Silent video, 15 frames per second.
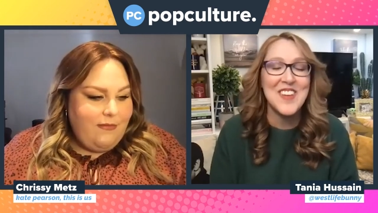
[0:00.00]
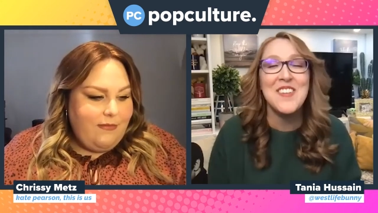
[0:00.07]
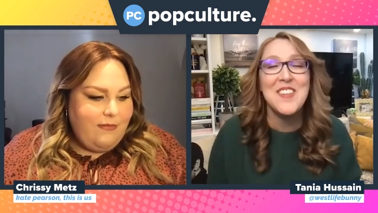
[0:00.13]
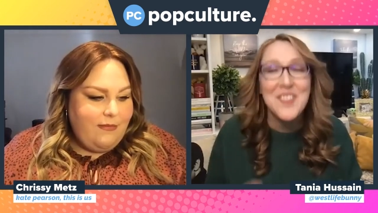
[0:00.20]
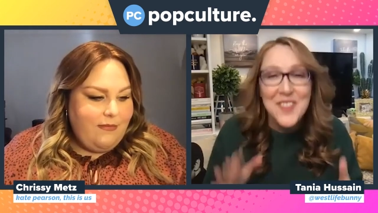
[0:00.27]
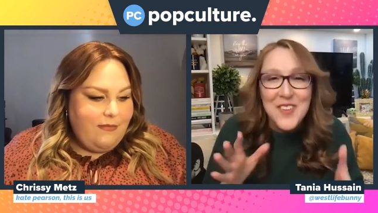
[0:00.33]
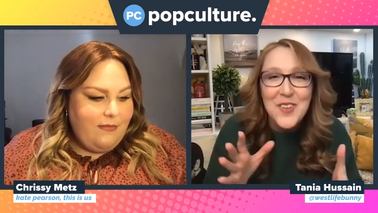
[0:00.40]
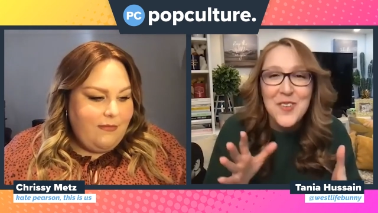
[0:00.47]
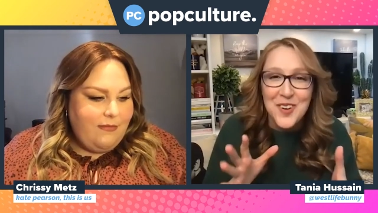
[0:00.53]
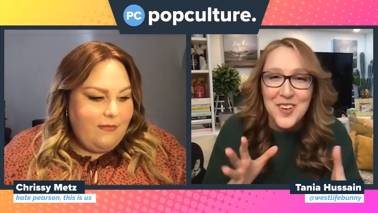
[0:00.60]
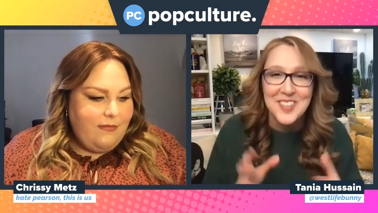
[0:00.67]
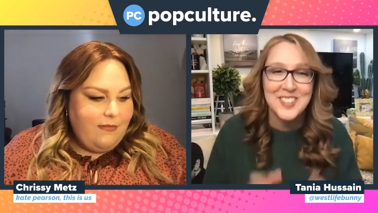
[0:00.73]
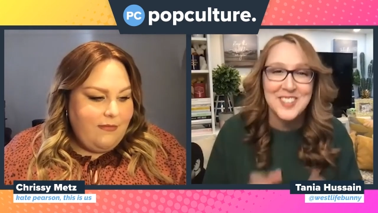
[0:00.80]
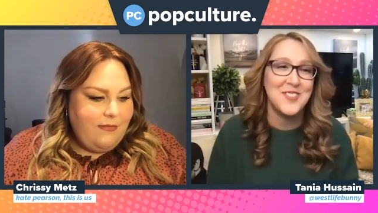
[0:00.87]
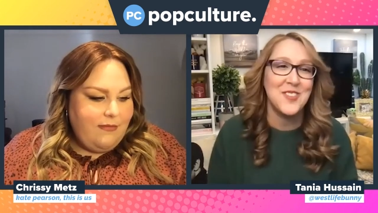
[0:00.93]
Speaker 1: Maybe a few
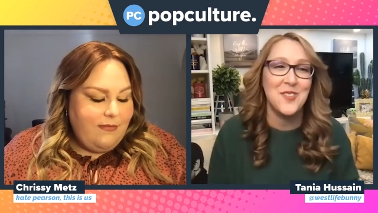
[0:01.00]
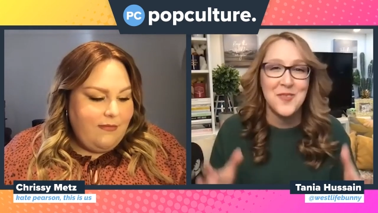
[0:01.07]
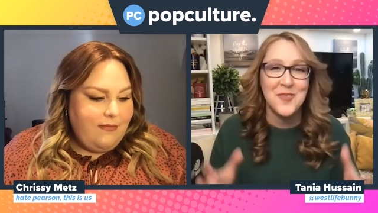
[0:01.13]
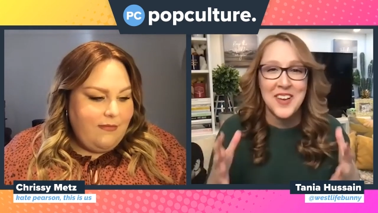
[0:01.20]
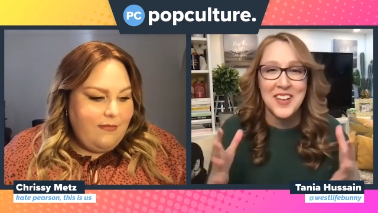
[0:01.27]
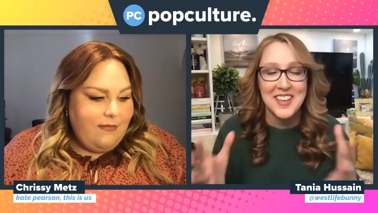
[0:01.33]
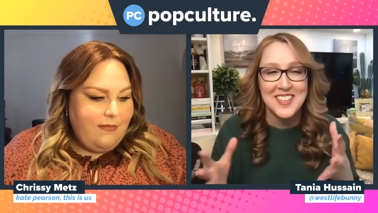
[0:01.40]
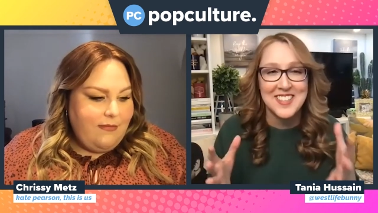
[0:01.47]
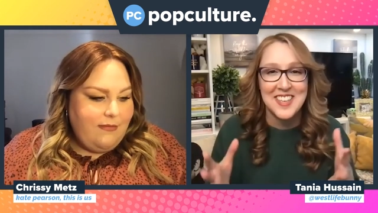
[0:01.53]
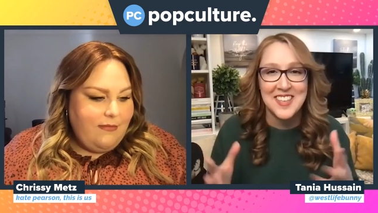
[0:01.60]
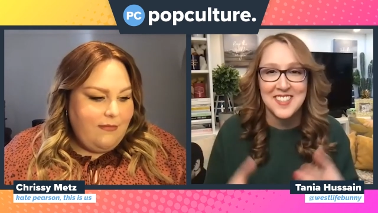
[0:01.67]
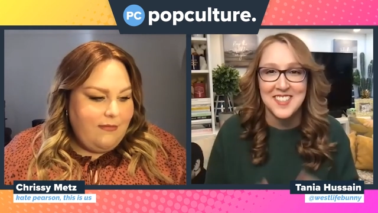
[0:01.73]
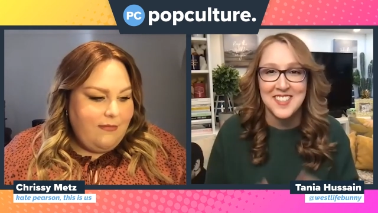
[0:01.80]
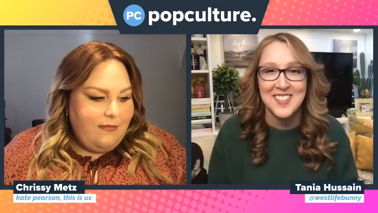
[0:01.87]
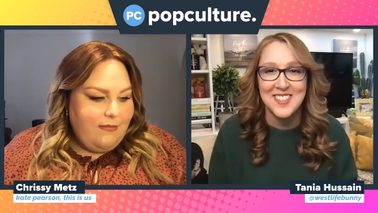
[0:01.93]
words if you want to make like a
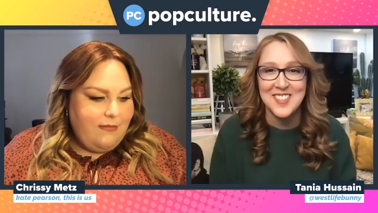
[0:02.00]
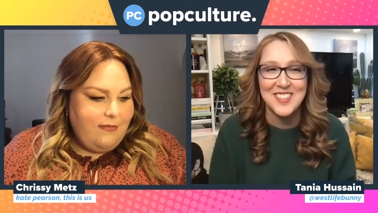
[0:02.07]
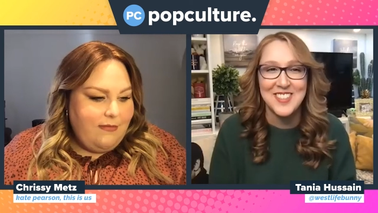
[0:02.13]
sentence.